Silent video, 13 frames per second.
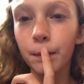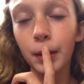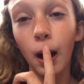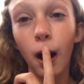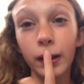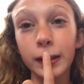
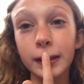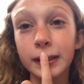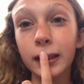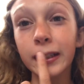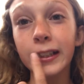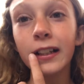But
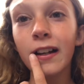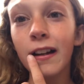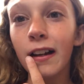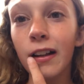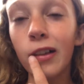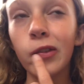honestly,
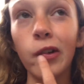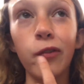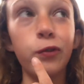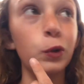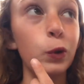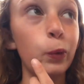the
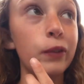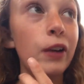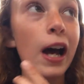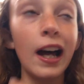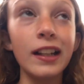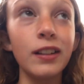food we've
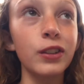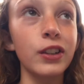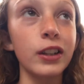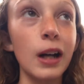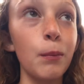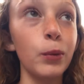had
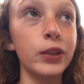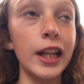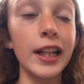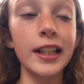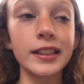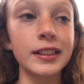the couple
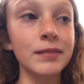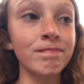days